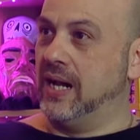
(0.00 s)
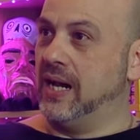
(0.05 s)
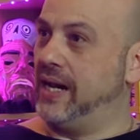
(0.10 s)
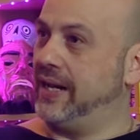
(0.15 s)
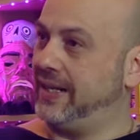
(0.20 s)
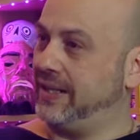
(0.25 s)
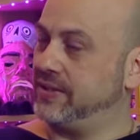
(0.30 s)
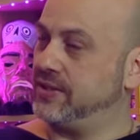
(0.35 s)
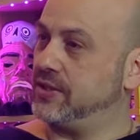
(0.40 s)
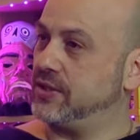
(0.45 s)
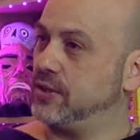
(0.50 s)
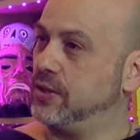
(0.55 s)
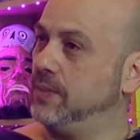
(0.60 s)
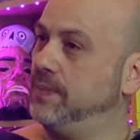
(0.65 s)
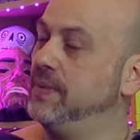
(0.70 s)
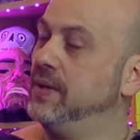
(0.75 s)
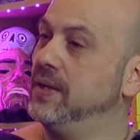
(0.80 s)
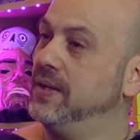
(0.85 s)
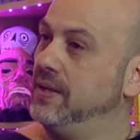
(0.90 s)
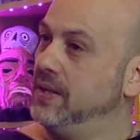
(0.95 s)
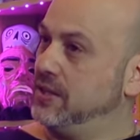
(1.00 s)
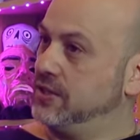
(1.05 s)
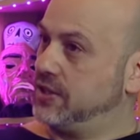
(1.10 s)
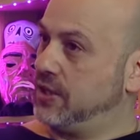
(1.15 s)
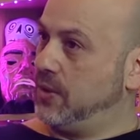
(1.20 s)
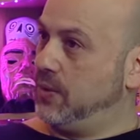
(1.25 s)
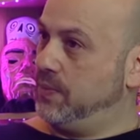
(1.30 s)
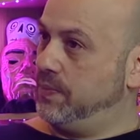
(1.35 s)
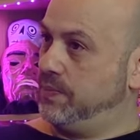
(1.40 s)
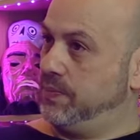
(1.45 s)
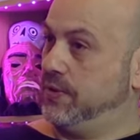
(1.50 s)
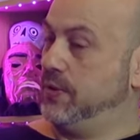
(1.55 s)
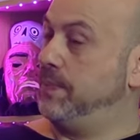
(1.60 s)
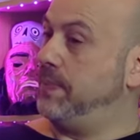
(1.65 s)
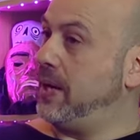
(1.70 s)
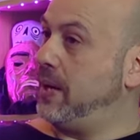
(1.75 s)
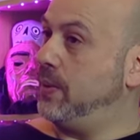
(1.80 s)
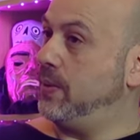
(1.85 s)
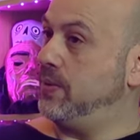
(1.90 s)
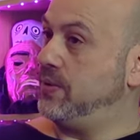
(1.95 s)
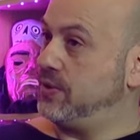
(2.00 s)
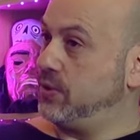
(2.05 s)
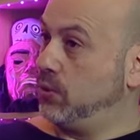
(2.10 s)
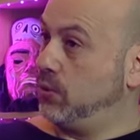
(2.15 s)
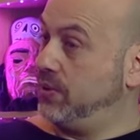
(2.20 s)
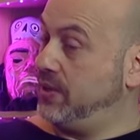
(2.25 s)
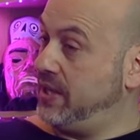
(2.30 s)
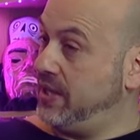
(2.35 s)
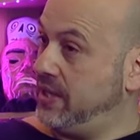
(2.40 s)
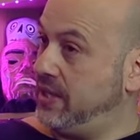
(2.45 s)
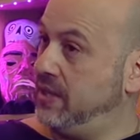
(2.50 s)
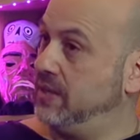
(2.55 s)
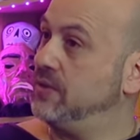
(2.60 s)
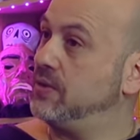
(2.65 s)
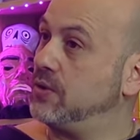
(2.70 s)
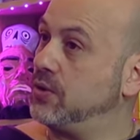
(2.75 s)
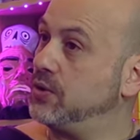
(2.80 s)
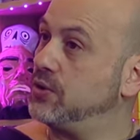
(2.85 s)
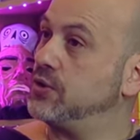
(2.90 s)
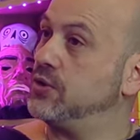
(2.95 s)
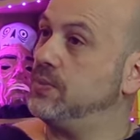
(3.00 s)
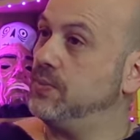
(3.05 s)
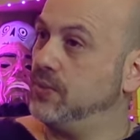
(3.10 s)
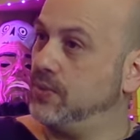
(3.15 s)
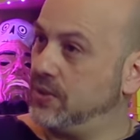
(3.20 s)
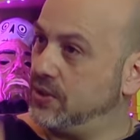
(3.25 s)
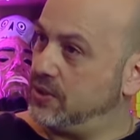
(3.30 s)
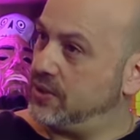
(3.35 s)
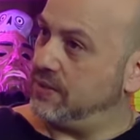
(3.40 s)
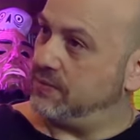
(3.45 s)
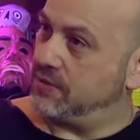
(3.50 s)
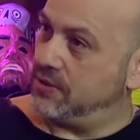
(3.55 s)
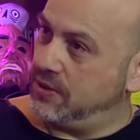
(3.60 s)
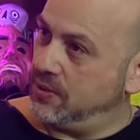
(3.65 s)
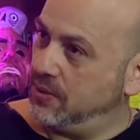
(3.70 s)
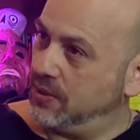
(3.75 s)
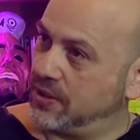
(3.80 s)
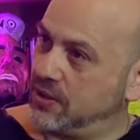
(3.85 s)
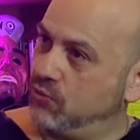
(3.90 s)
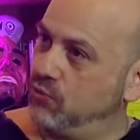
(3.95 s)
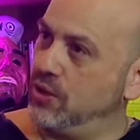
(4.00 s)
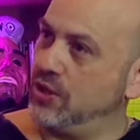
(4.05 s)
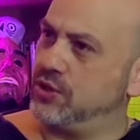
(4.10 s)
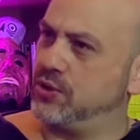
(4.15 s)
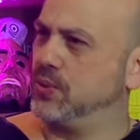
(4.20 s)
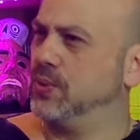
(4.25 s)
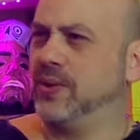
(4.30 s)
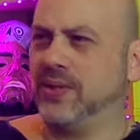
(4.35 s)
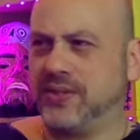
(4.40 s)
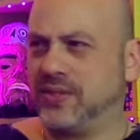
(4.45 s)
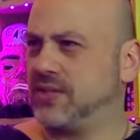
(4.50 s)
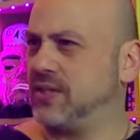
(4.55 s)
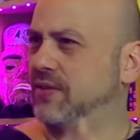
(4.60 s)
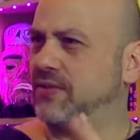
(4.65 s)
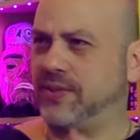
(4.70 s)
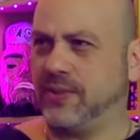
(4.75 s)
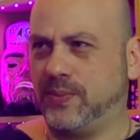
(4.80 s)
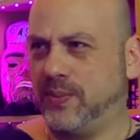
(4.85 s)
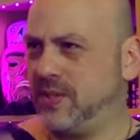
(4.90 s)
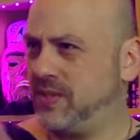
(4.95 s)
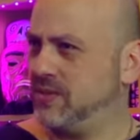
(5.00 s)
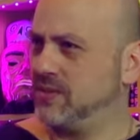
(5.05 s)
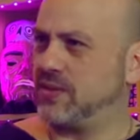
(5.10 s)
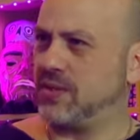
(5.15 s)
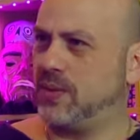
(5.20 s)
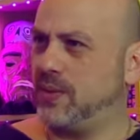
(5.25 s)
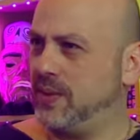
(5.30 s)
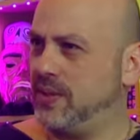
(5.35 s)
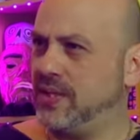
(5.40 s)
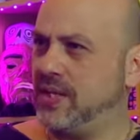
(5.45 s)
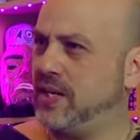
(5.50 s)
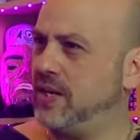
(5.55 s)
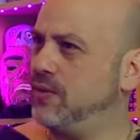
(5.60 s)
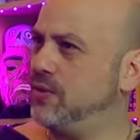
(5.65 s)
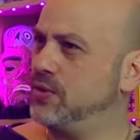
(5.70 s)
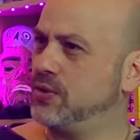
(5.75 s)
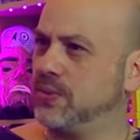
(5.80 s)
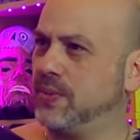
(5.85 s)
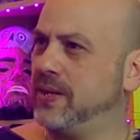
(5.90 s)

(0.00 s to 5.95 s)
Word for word: uh, hands it to him so the power is already in the costume or does she have to do like a ritual and stuff that we can throw in there as